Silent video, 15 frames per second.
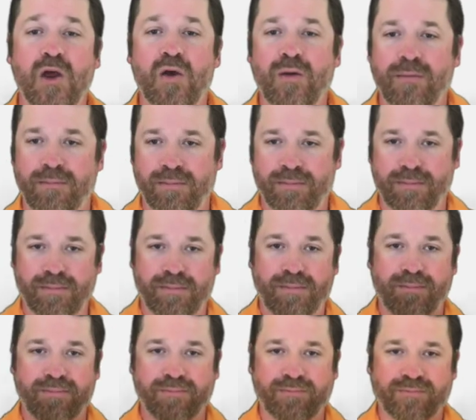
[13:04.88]
know?
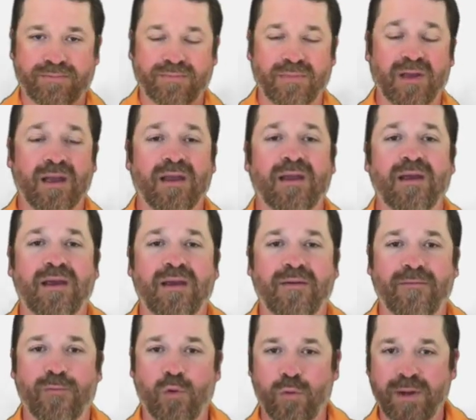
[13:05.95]
Mm-hmm.
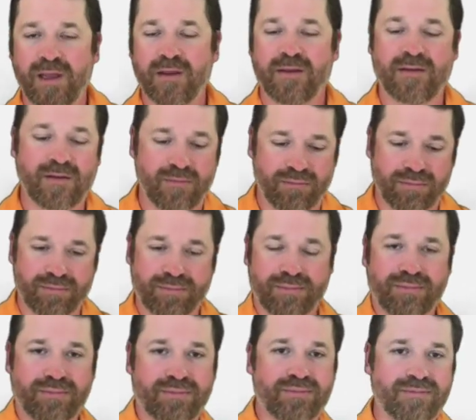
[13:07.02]
Four wheels? Haha,
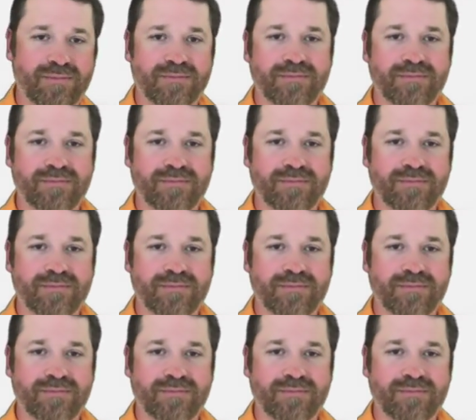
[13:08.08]
mm-hmm.